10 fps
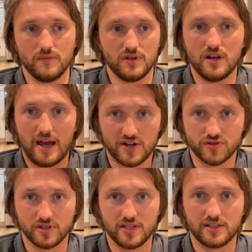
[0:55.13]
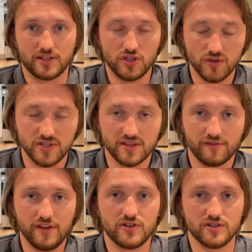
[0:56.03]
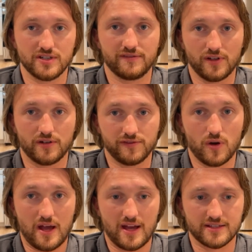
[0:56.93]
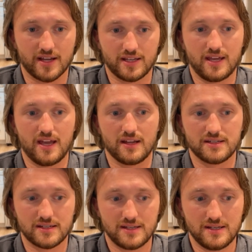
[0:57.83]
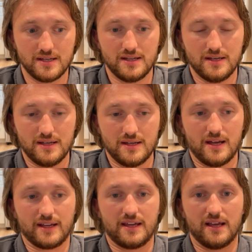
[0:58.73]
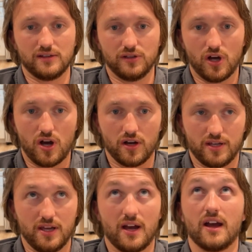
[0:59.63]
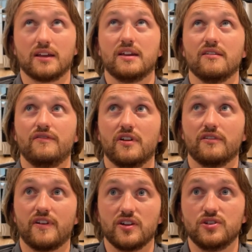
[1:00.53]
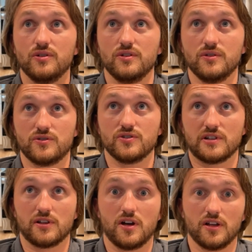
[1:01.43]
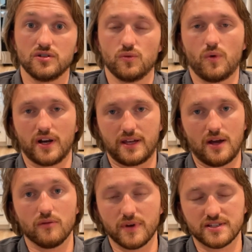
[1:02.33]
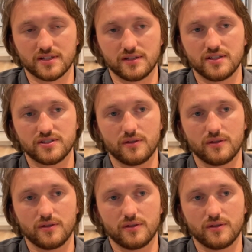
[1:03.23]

Naturally, like using the features that Flutterflow has, I can't verify two users and log into one account basically. So